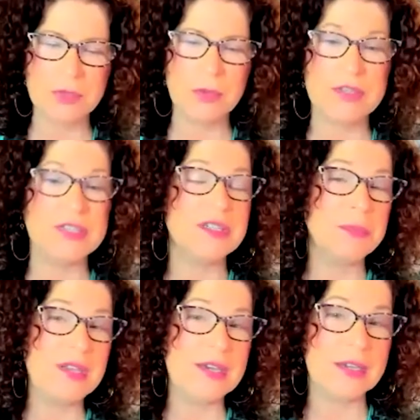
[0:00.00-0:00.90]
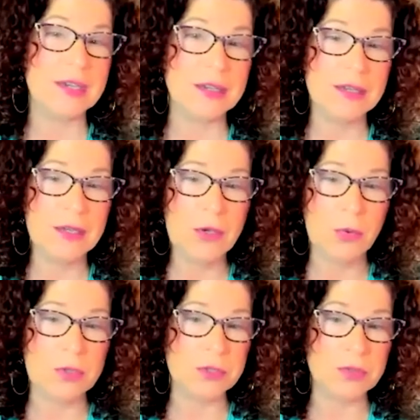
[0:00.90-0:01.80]
with Indymedia,
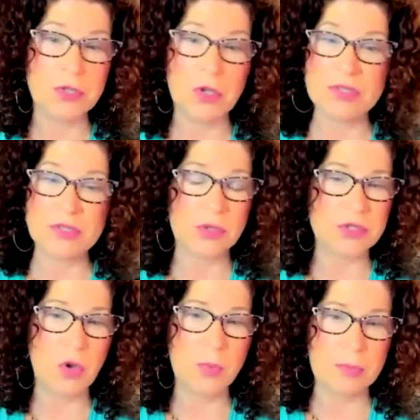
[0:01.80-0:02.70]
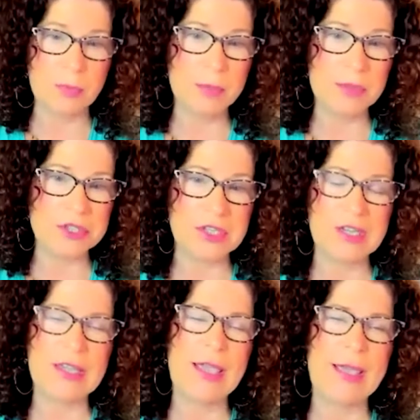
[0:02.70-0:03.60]
which was open right. source, open
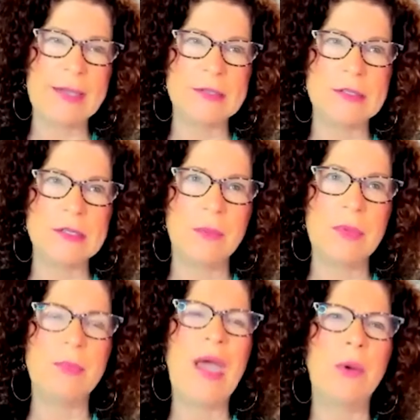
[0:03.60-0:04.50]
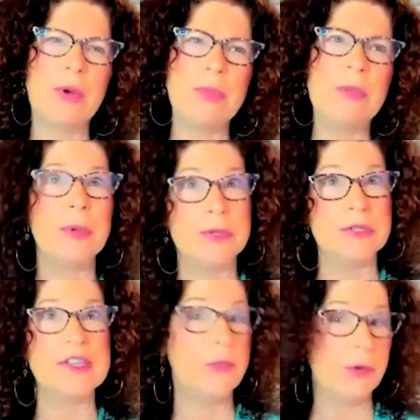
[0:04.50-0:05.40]
publishing, and um, empowering people to
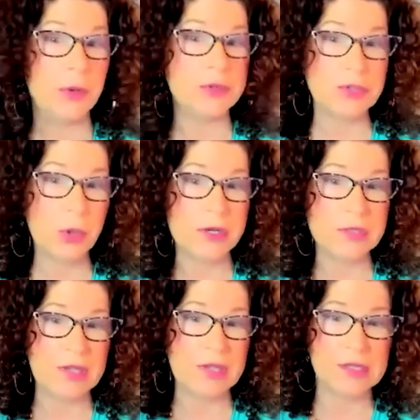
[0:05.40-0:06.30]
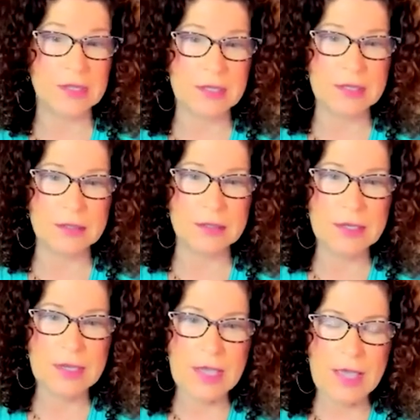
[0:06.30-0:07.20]
tell their own stories, basically. And
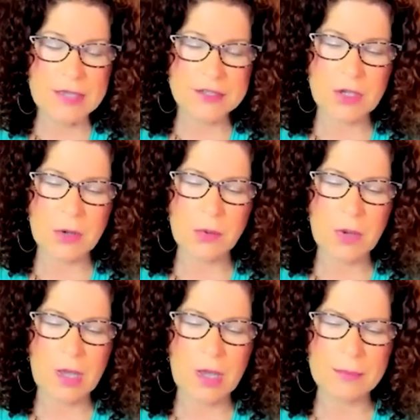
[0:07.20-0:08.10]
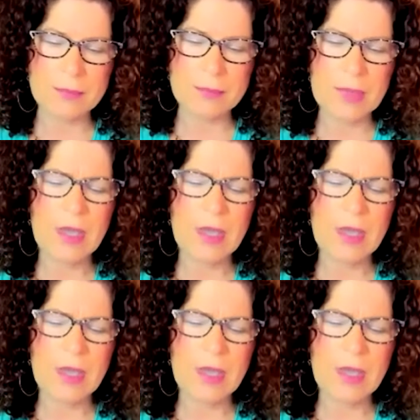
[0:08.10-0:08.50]
so um,